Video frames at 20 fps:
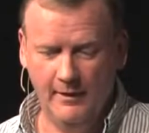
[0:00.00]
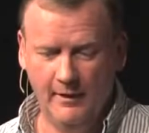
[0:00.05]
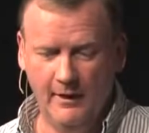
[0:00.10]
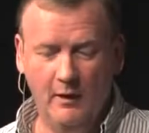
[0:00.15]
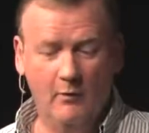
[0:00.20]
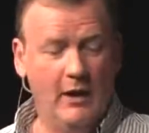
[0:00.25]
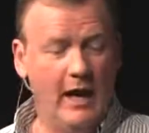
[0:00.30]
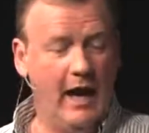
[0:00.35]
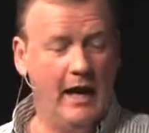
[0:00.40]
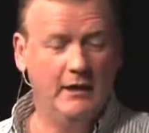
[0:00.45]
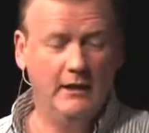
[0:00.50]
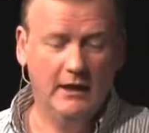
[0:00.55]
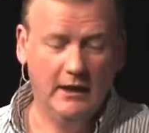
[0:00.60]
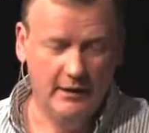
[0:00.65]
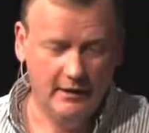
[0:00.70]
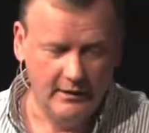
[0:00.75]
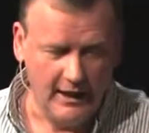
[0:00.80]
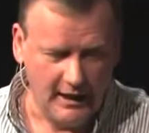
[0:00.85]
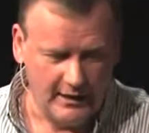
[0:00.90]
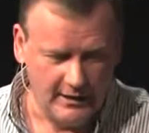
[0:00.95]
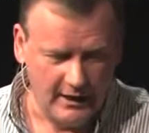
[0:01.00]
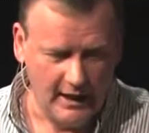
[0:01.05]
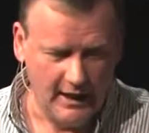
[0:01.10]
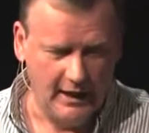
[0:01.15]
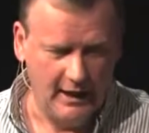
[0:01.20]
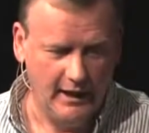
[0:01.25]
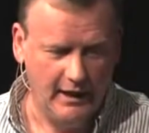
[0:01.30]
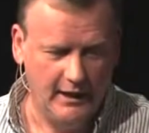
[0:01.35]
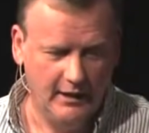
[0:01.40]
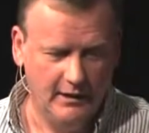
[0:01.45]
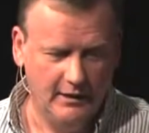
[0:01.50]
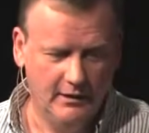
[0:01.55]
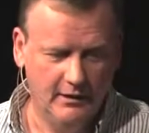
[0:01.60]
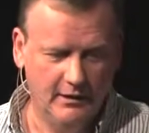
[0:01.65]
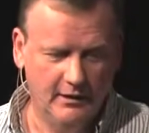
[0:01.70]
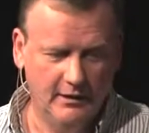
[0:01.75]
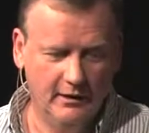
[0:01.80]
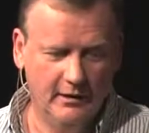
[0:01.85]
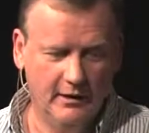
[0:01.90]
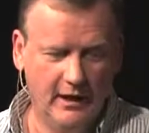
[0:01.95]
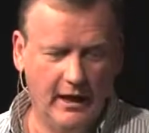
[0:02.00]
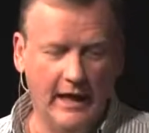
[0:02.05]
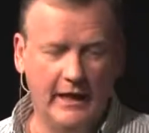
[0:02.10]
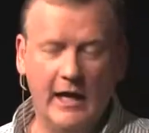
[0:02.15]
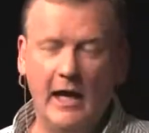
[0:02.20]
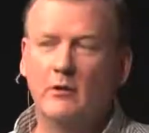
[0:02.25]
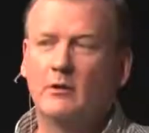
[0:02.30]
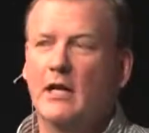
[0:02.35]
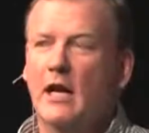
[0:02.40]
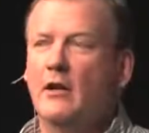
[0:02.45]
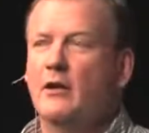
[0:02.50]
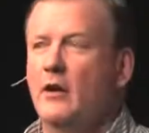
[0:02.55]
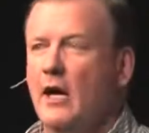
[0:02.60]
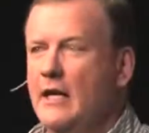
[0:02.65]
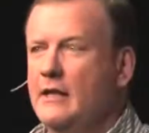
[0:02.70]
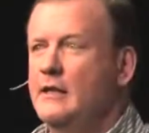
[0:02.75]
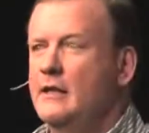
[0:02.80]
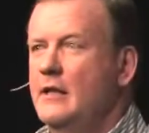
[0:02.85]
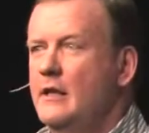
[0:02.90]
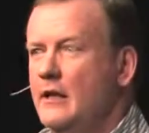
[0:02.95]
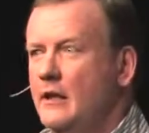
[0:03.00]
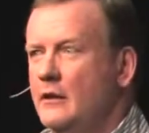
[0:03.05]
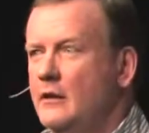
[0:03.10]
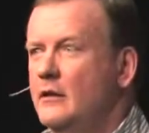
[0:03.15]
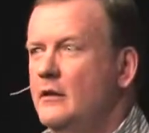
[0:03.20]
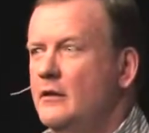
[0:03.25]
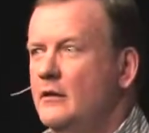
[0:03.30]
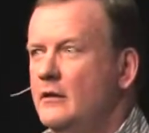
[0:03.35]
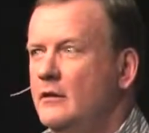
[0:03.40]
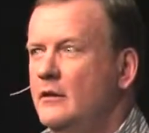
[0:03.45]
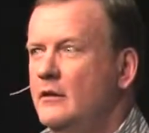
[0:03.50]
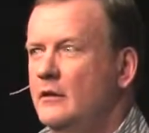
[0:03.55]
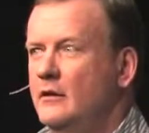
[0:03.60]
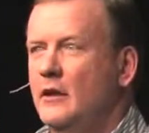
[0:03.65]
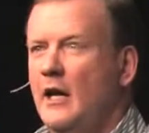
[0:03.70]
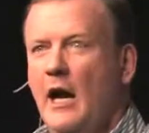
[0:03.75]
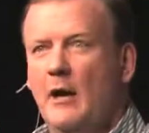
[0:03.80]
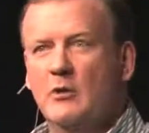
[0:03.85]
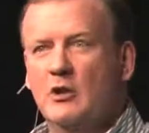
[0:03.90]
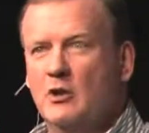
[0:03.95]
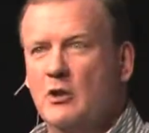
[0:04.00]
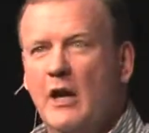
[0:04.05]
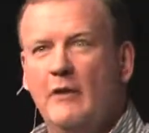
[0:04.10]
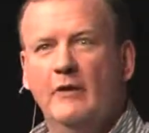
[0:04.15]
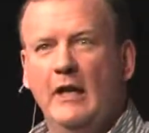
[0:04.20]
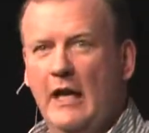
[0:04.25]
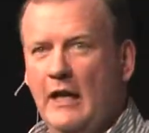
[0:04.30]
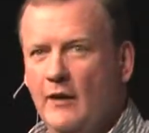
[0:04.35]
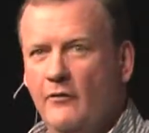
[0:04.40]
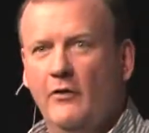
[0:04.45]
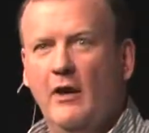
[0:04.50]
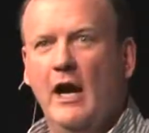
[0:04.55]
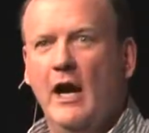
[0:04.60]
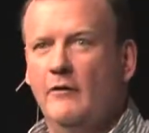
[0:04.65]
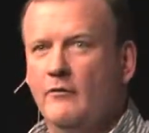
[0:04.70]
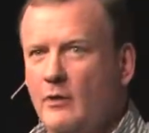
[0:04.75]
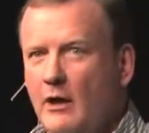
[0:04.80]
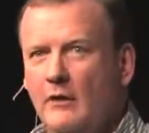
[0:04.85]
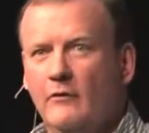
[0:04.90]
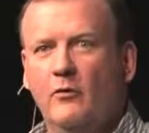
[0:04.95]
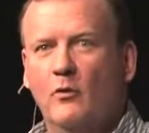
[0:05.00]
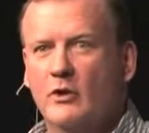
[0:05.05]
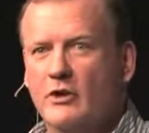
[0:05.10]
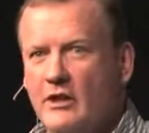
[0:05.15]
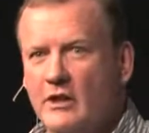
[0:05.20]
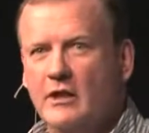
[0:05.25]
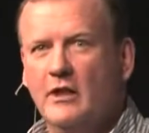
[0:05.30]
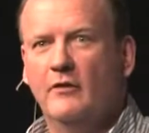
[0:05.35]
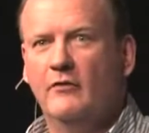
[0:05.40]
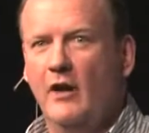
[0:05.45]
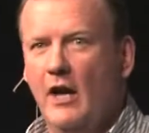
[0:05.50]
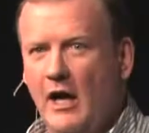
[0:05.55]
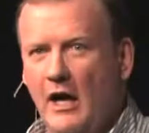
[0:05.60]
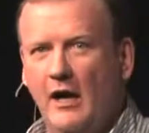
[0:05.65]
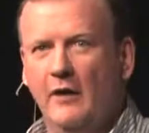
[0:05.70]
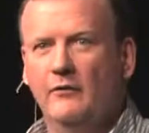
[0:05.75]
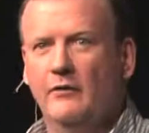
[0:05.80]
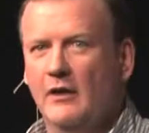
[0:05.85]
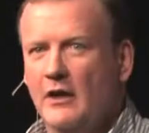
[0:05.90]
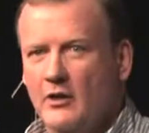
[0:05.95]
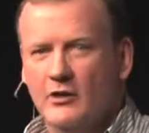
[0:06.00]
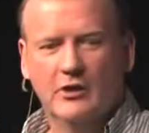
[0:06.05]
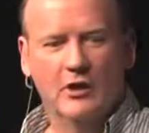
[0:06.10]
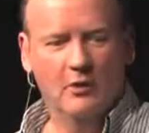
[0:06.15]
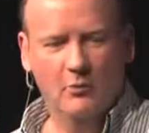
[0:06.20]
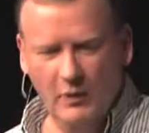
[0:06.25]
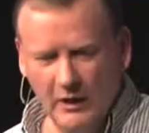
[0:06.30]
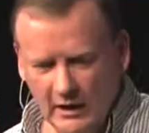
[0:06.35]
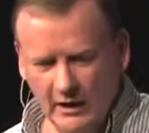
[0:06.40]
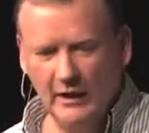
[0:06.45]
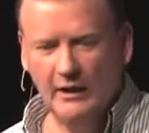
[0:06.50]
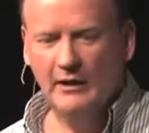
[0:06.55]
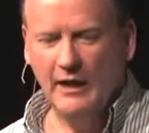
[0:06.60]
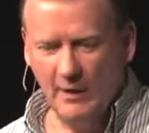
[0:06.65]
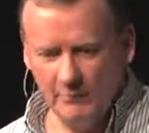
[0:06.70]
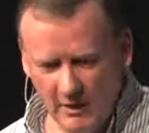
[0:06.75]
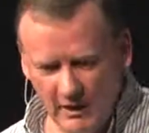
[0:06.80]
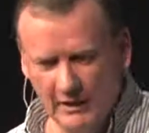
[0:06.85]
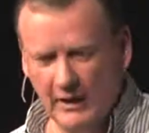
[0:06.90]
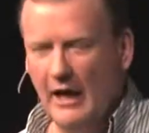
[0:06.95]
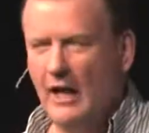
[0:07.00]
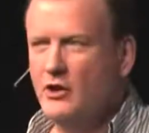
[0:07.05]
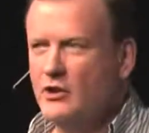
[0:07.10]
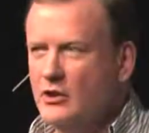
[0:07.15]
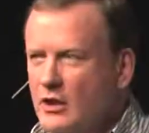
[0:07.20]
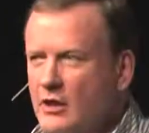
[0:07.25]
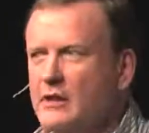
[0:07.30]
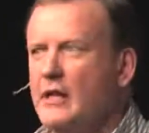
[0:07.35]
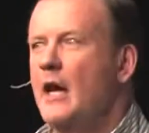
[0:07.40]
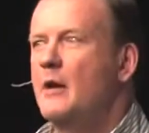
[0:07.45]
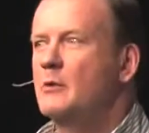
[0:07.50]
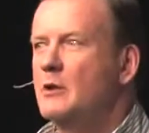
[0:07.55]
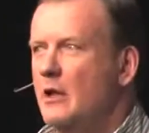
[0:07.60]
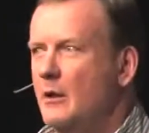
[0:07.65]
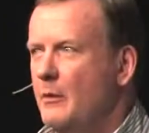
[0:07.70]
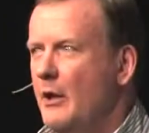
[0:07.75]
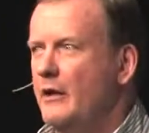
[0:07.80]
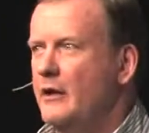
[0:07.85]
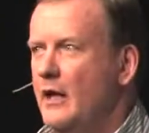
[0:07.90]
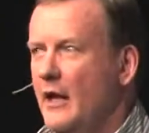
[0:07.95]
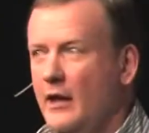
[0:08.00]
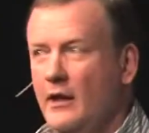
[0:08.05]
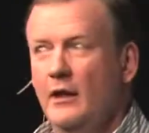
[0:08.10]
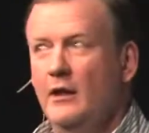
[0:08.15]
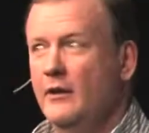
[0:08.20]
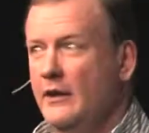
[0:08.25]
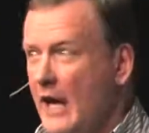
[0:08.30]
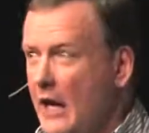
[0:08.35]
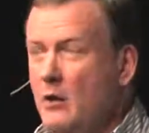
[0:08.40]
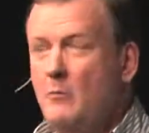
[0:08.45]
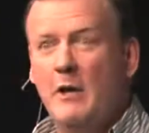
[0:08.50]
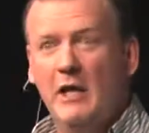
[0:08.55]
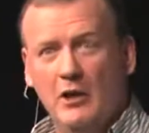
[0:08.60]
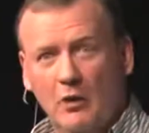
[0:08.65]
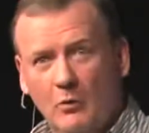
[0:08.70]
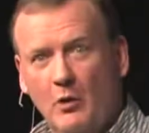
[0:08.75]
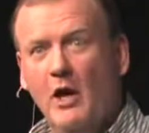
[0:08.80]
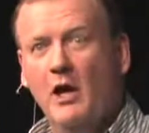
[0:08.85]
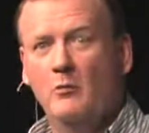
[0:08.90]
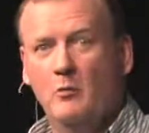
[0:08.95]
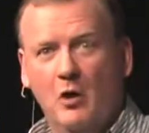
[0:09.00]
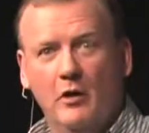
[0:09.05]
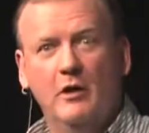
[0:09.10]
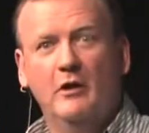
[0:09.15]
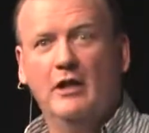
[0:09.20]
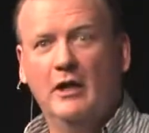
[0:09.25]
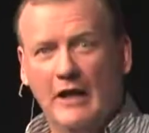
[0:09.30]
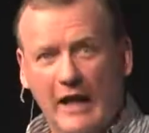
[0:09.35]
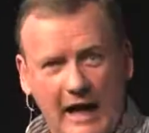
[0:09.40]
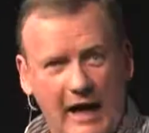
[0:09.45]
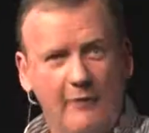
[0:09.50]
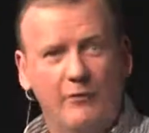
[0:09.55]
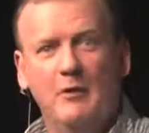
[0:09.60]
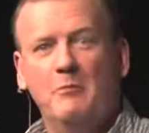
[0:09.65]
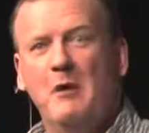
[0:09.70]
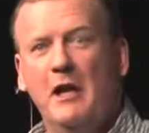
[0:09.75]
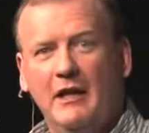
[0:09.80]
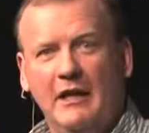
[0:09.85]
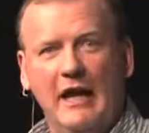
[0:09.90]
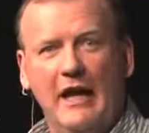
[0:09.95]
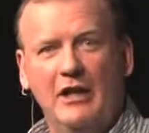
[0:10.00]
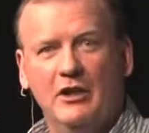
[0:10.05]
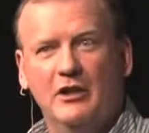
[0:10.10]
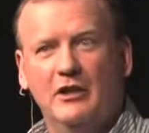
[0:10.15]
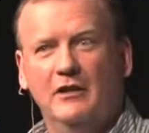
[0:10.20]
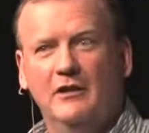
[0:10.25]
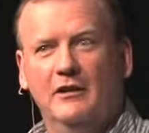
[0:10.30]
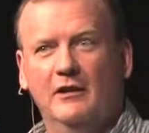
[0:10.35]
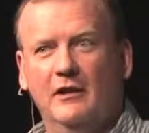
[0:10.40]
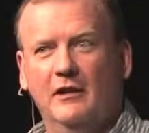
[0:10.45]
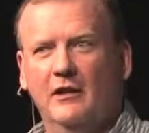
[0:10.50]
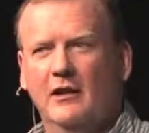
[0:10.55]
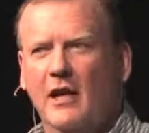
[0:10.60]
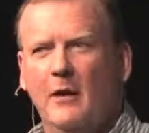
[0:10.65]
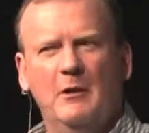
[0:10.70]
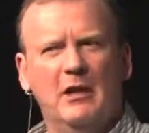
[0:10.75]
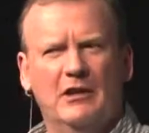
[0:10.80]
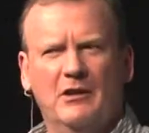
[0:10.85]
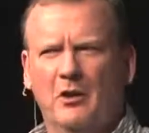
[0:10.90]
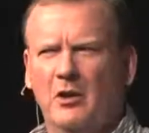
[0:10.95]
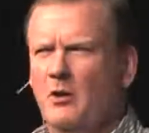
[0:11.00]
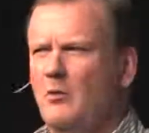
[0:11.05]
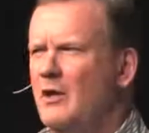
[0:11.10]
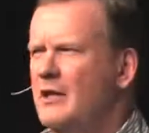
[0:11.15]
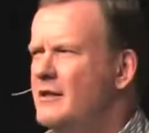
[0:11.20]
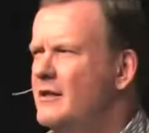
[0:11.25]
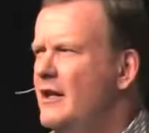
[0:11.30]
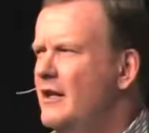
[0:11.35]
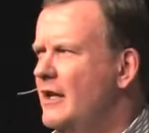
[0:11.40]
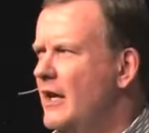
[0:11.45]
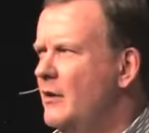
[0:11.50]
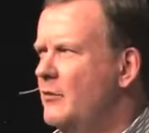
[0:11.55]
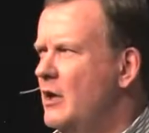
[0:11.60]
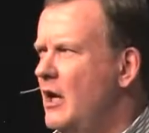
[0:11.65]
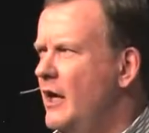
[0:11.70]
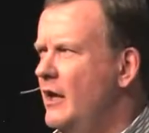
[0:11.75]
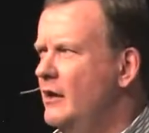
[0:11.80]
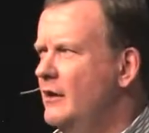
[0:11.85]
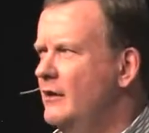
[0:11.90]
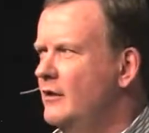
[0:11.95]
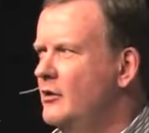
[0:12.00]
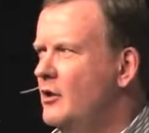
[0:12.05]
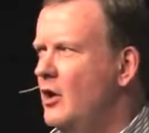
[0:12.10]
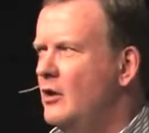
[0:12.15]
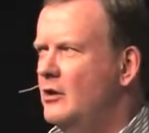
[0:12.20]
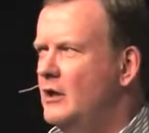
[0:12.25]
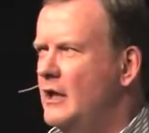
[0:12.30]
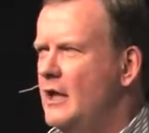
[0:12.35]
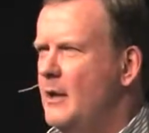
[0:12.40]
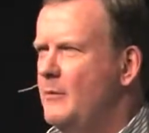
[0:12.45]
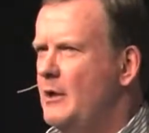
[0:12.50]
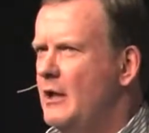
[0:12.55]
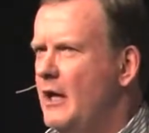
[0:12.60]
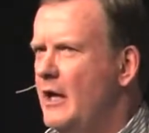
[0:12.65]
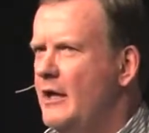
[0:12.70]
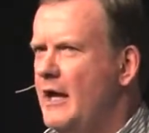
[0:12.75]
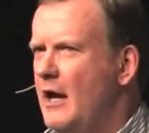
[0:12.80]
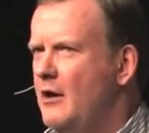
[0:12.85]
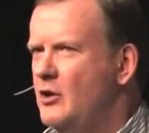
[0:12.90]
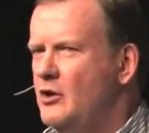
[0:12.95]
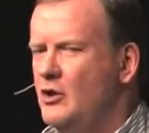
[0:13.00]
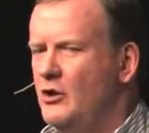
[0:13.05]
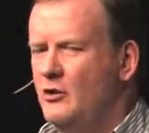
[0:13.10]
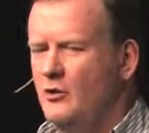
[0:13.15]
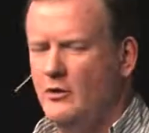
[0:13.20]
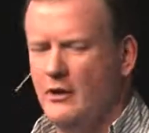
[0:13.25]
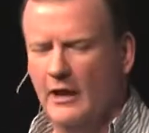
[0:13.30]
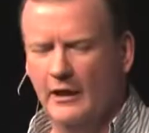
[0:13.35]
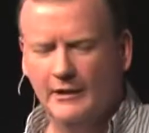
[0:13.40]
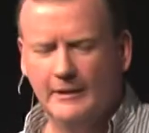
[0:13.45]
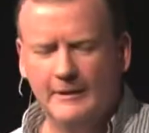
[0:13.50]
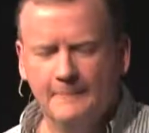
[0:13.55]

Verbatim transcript: And we had to get it that day. And I'll tell you, I sinned. I was driving 85 around 465 so that we could get that medication at Sam's Club that day. That'll make you run, won't it? You got to have the medication. I'm not the only one that's done that, right? You're all looking at me like, how could you do that?